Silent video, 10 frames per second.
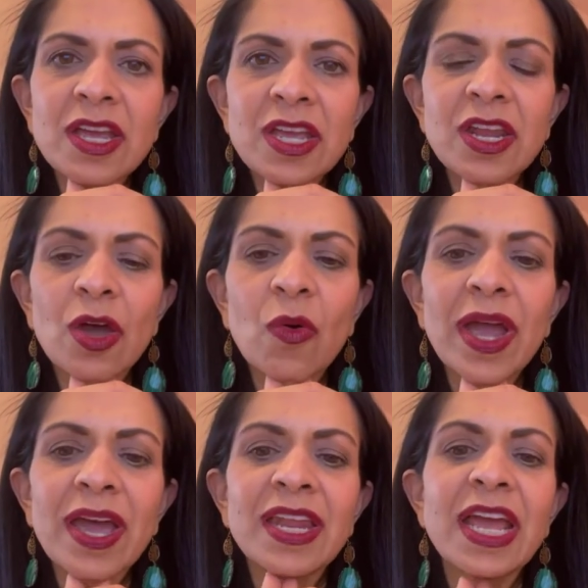
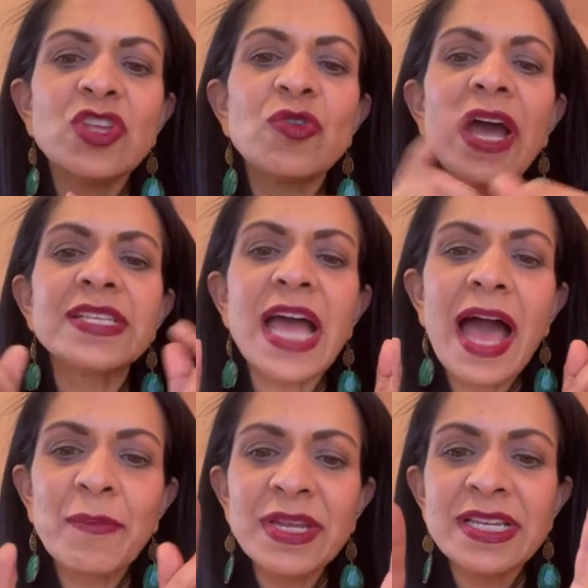you guys,
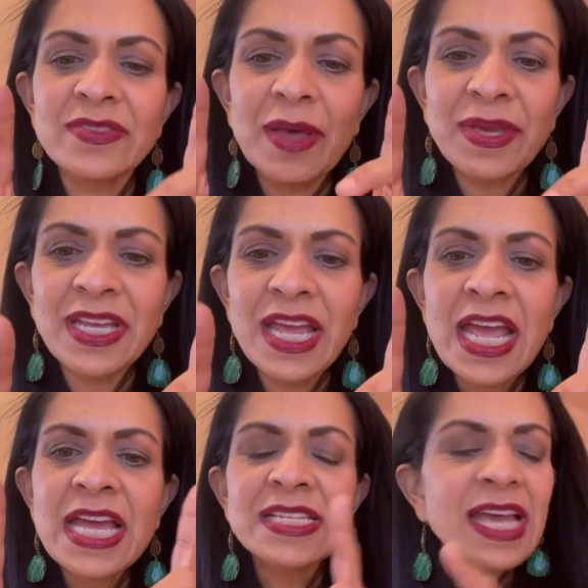let me
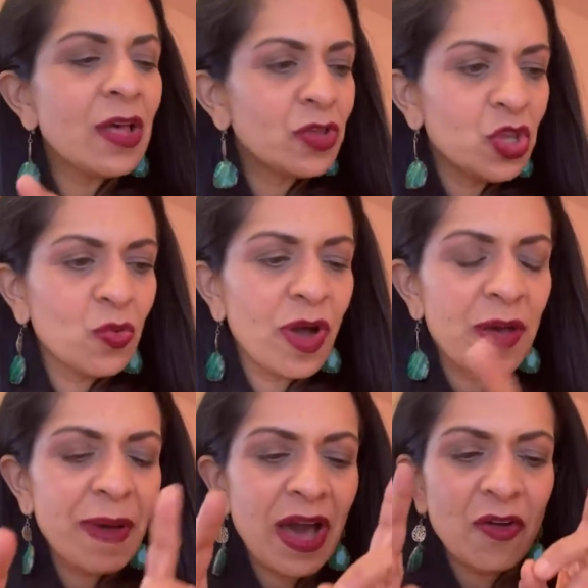tell you
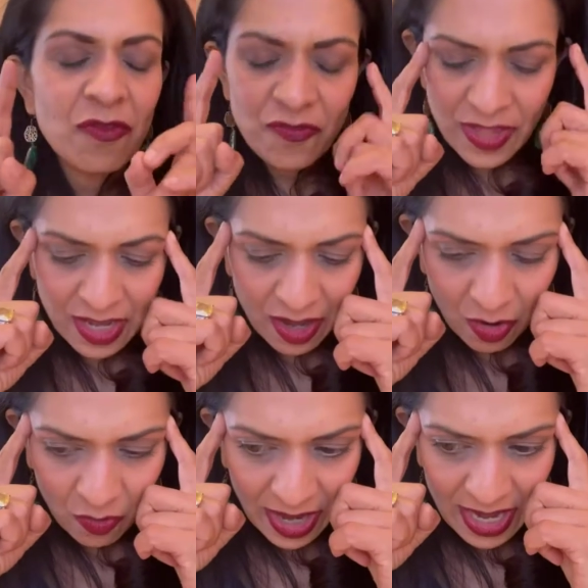about
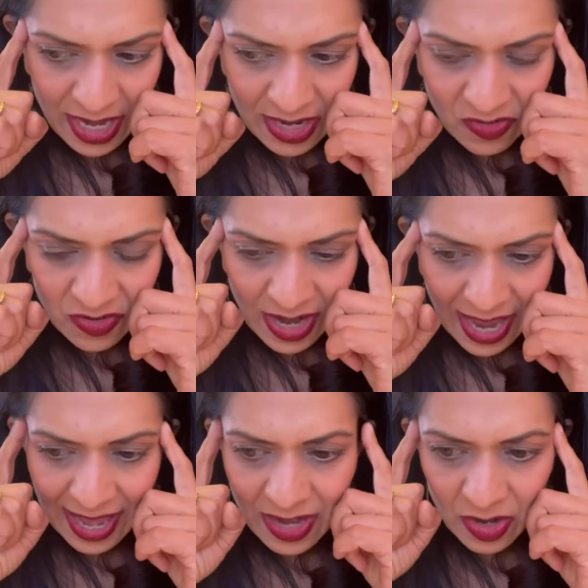video and
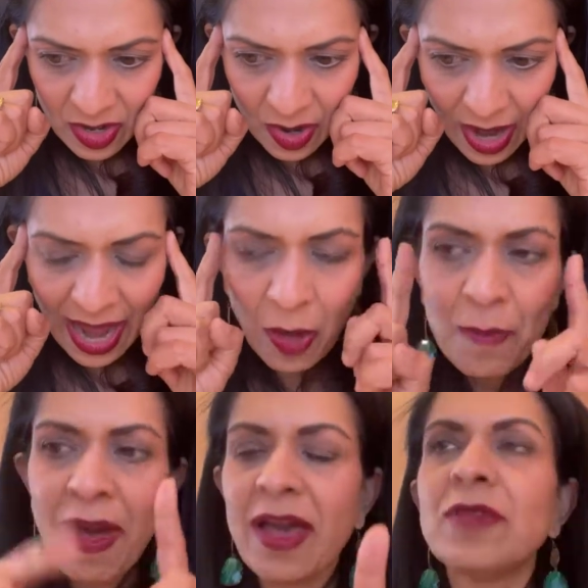how
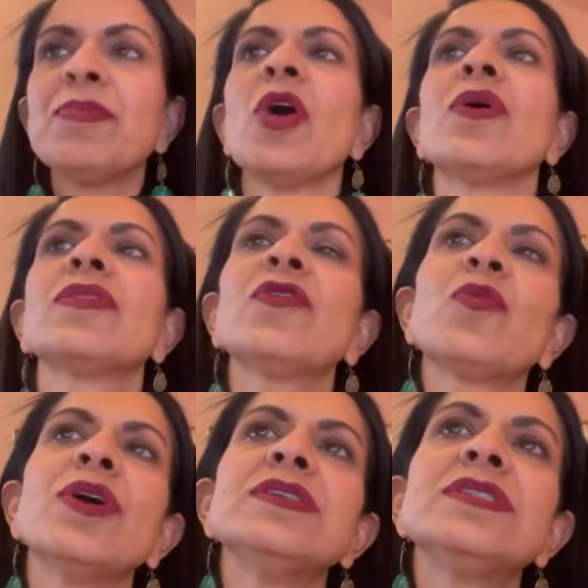mind-blowing this
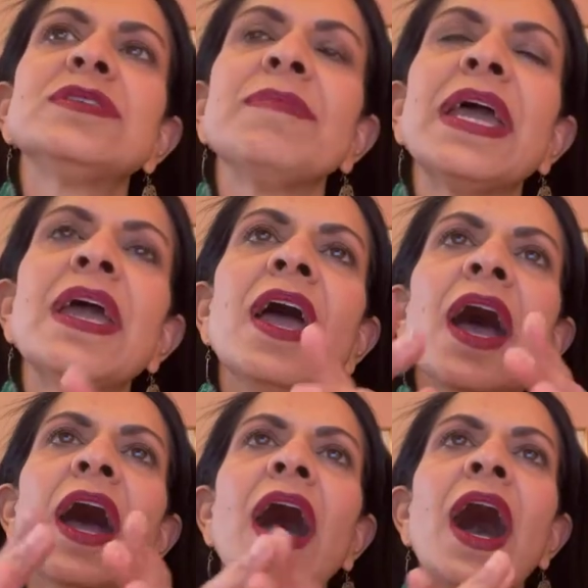was to me.
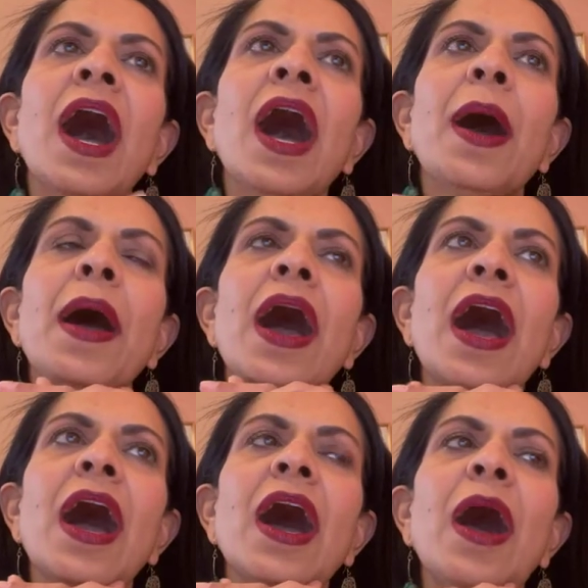
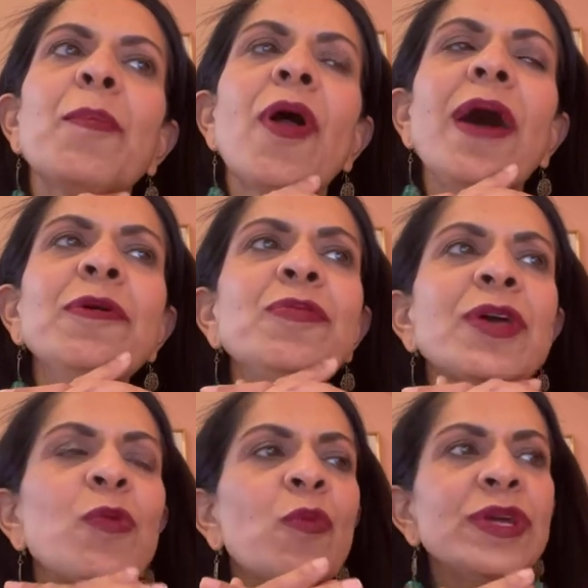Probably
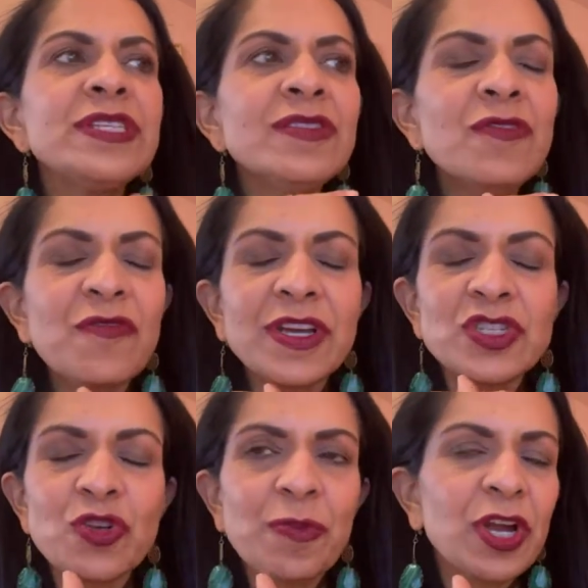when we did the
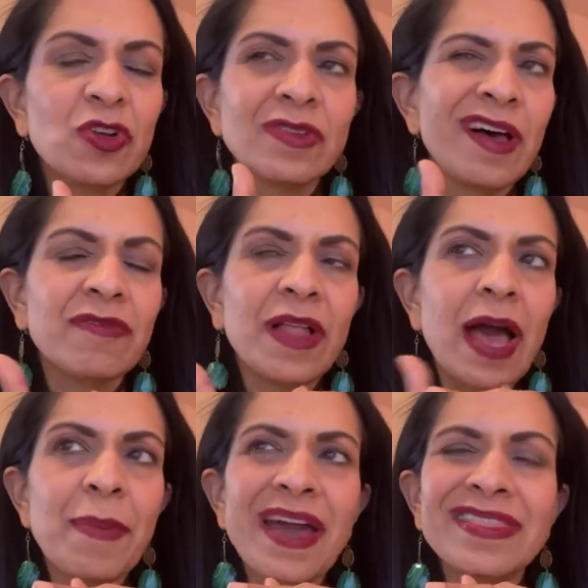Fix Your Picker Love
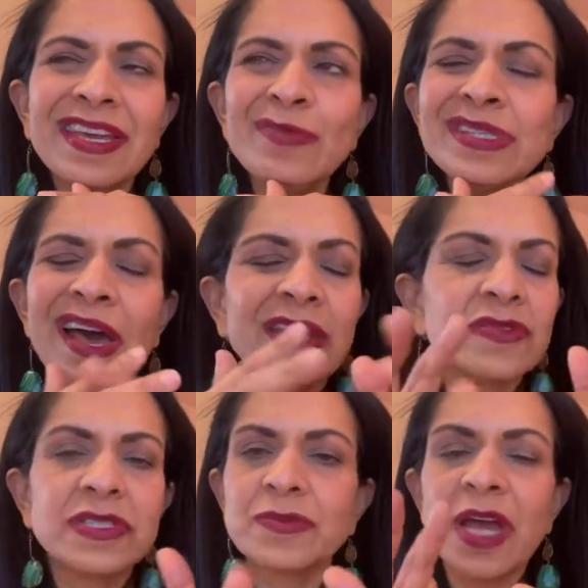Lab, I think it was the end of
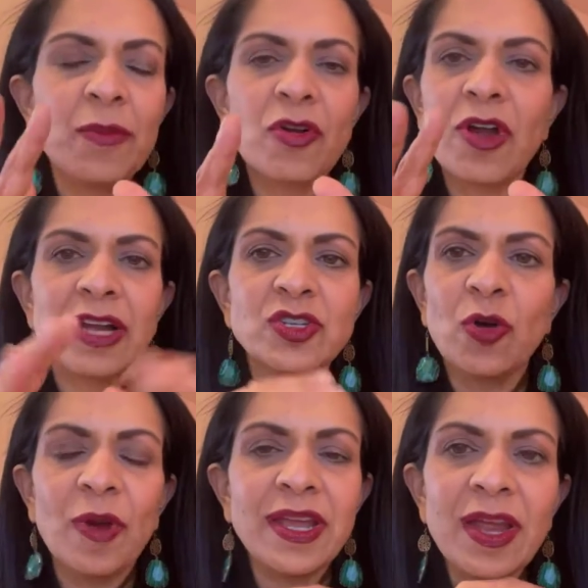September or
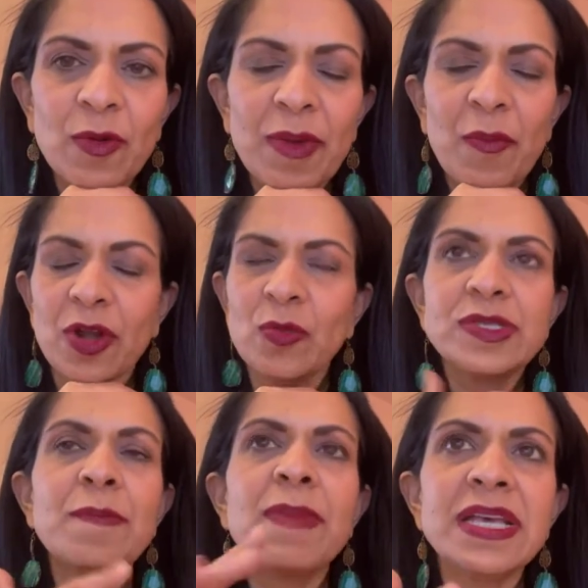October, I can't remember, and it was
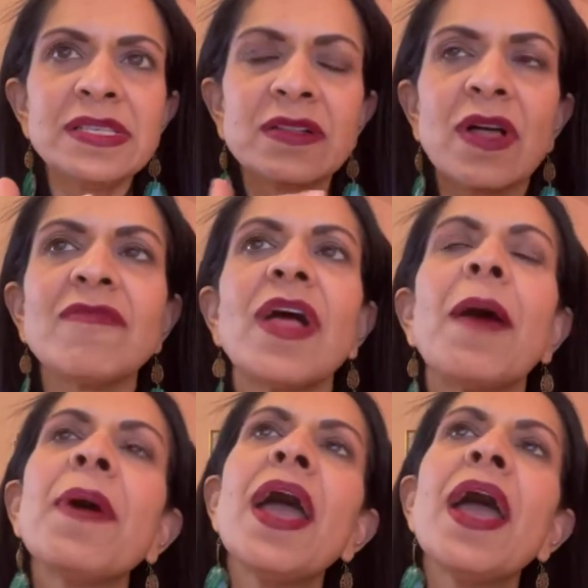amazing Love Lab.